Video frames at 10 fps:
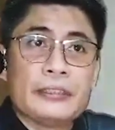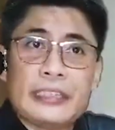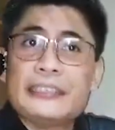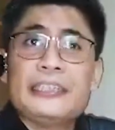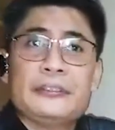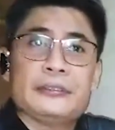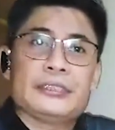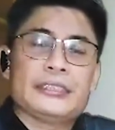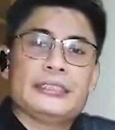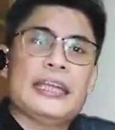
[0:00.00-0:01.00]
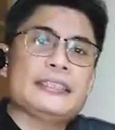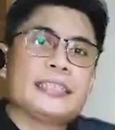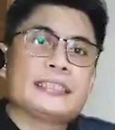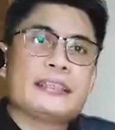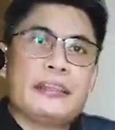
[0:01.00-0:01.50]
Treating truths, not
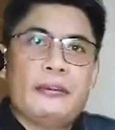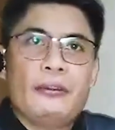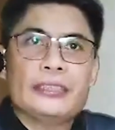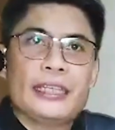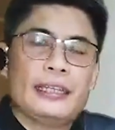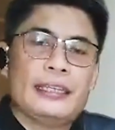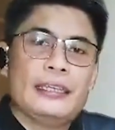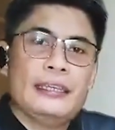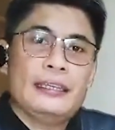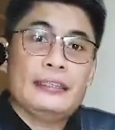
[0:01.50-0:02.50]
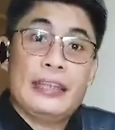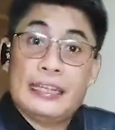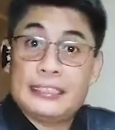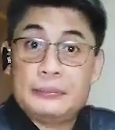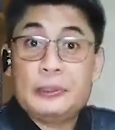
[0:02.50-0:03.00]
just theologically,
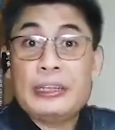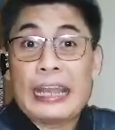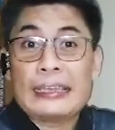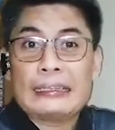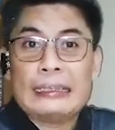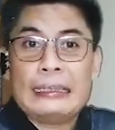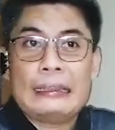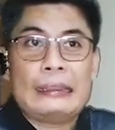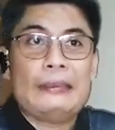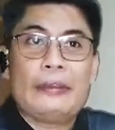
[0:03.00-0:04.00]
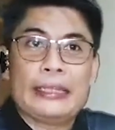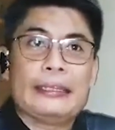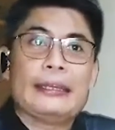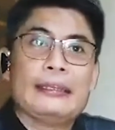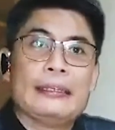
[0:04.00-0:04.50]
thus more likely
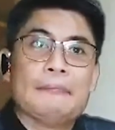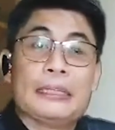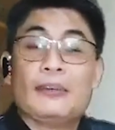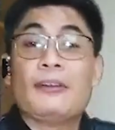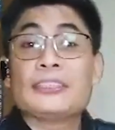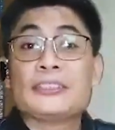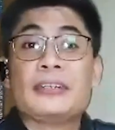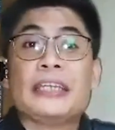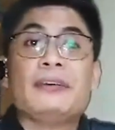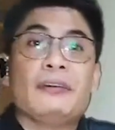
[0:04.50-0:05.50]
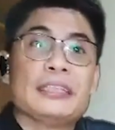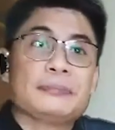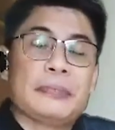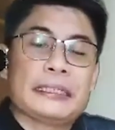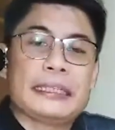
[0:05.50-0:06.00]
theoretically, but also in all
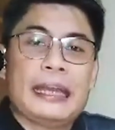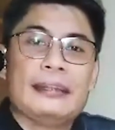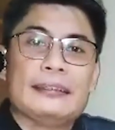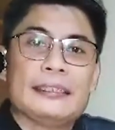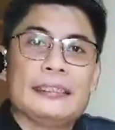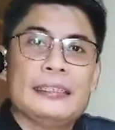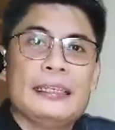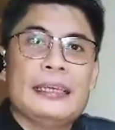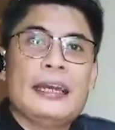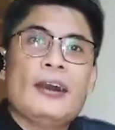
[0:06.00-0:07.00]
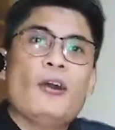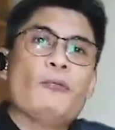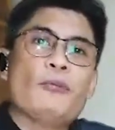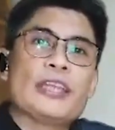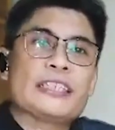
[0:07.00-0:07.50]
its practicality,
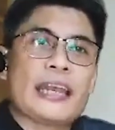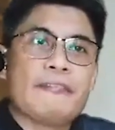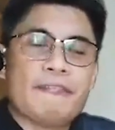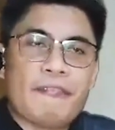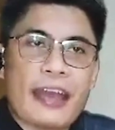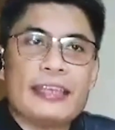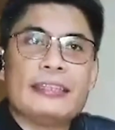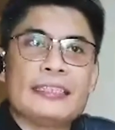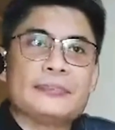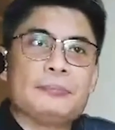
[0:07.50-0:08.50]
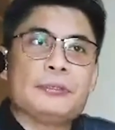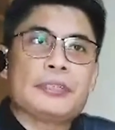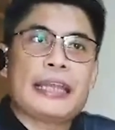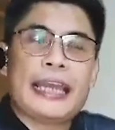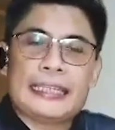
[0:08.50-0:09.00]
of which I find this
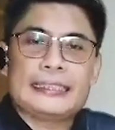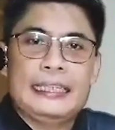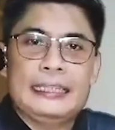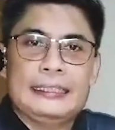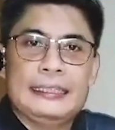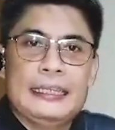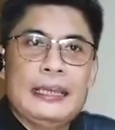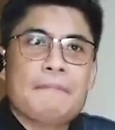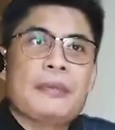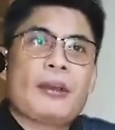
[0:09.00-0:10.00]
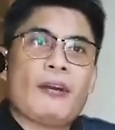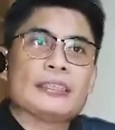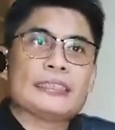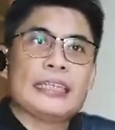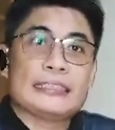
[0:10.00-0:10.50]
book excellent,
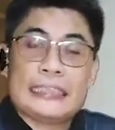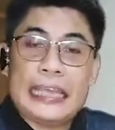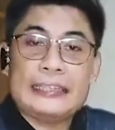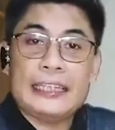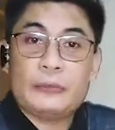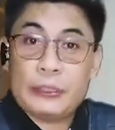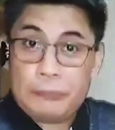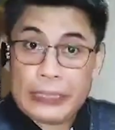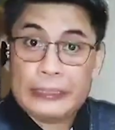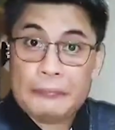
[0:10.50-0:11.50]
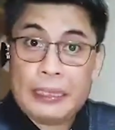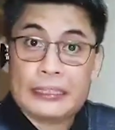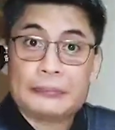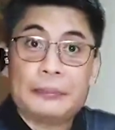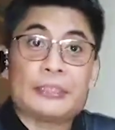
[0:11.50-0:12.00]
because it's laden with Brother
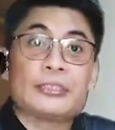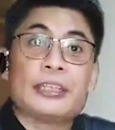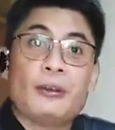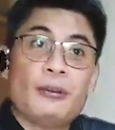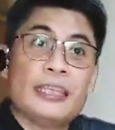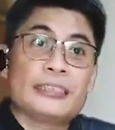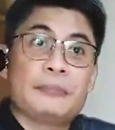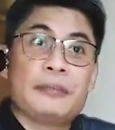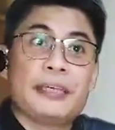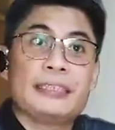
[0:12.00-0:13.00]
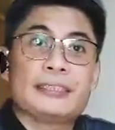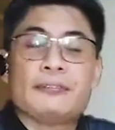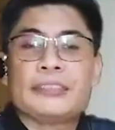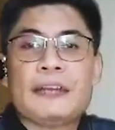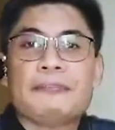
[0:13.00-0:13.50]
Mel's personal own experience
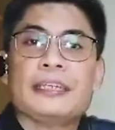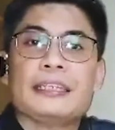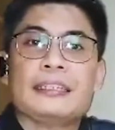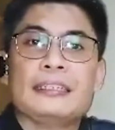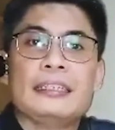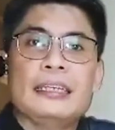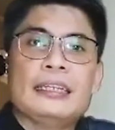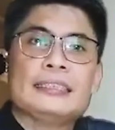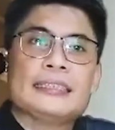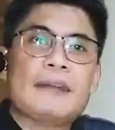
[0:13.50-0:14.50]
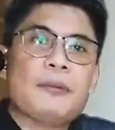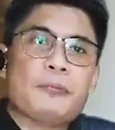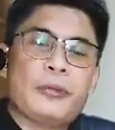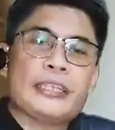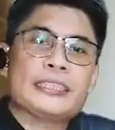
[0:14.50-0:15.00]
of suffering, some
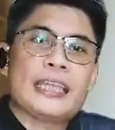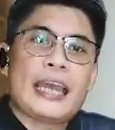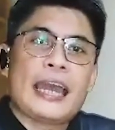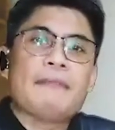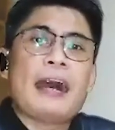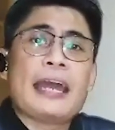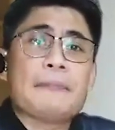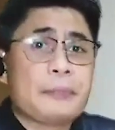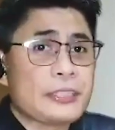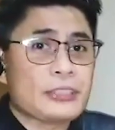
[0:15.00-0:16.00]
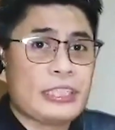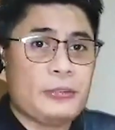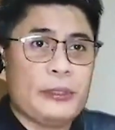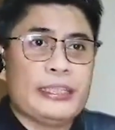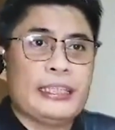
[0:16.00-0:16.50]
of which have I personally
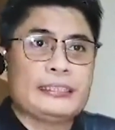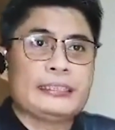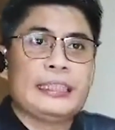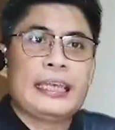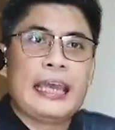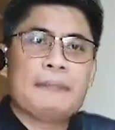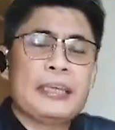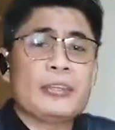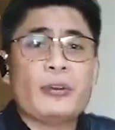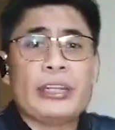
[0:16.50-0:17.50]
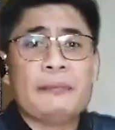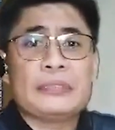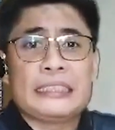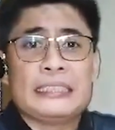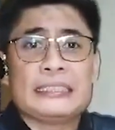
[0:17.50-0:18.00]
witnessed, having known him
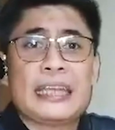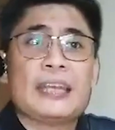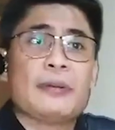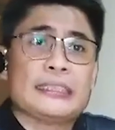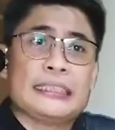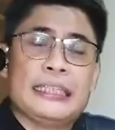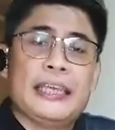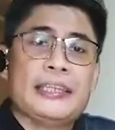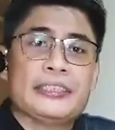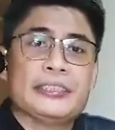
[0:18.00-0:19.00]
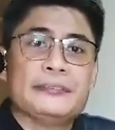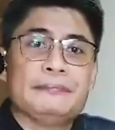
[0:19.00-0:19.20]
since I was a teenager.